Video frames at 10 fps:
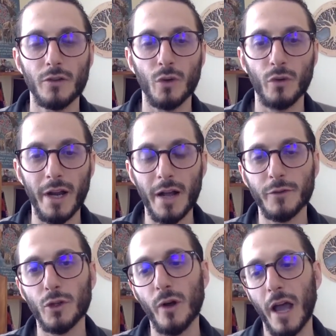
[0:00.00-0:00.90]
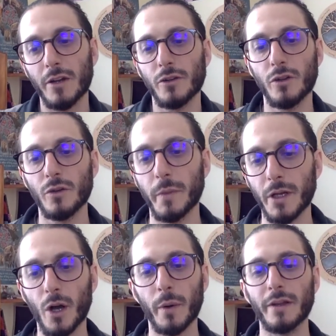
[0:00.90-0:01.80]
So right after gratitude, we
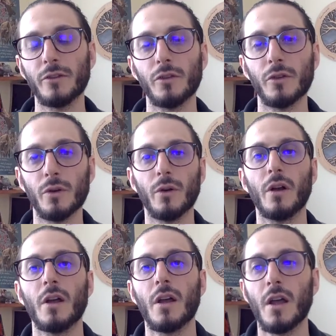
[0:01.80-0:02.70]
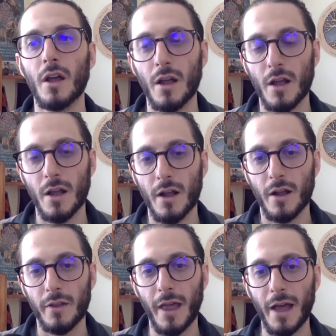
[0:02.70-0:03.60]
go into
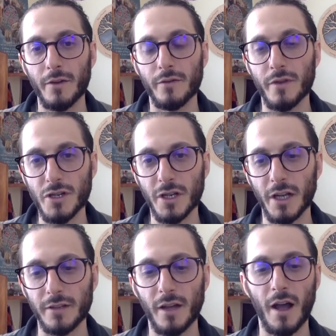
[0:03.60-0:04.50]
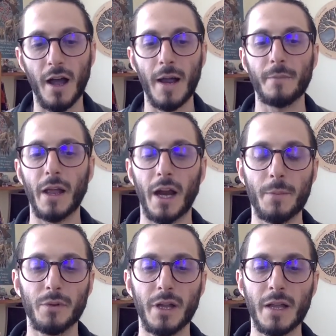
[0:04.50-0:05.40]
that visioning time, and
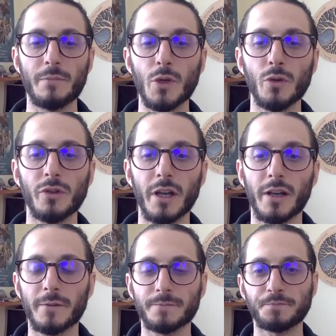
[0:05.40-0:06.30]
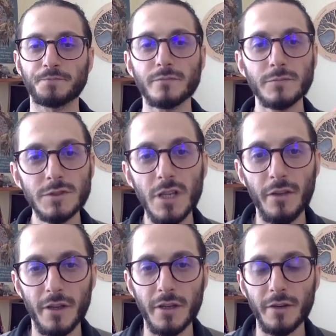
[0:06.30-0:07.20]
I play music,
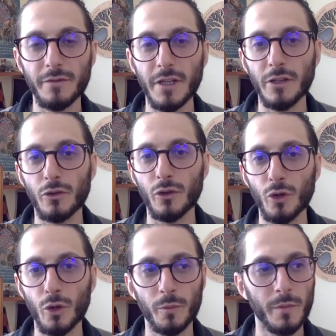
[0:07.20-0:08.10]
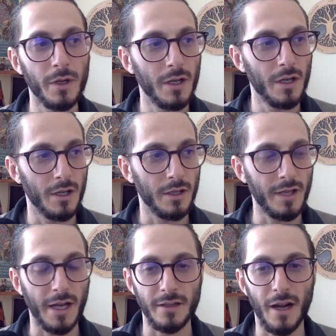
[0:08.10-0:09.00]
the nifty Zoom
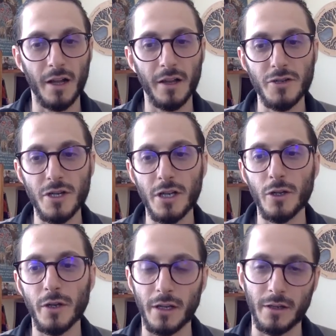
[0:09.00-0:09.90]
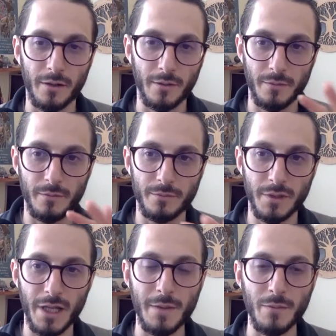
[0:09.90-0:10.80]
technology. You can
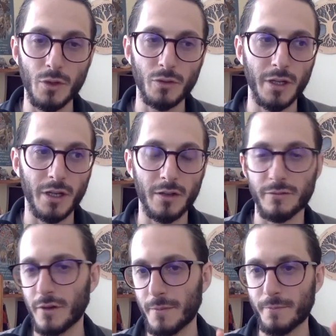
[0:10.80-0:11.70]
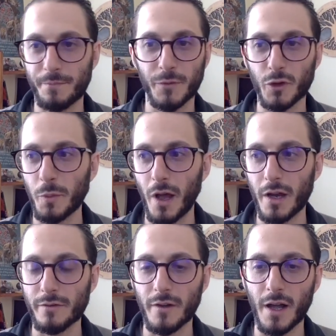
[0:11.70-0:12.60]
play music from
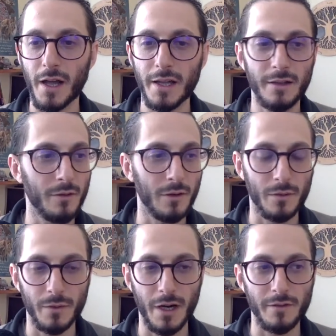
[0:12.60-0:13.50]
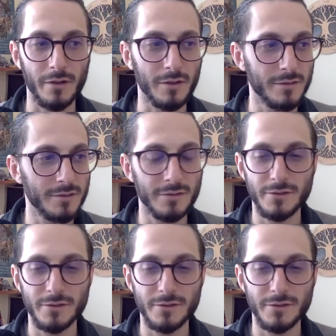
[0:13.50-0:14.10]
Spotify or whatever,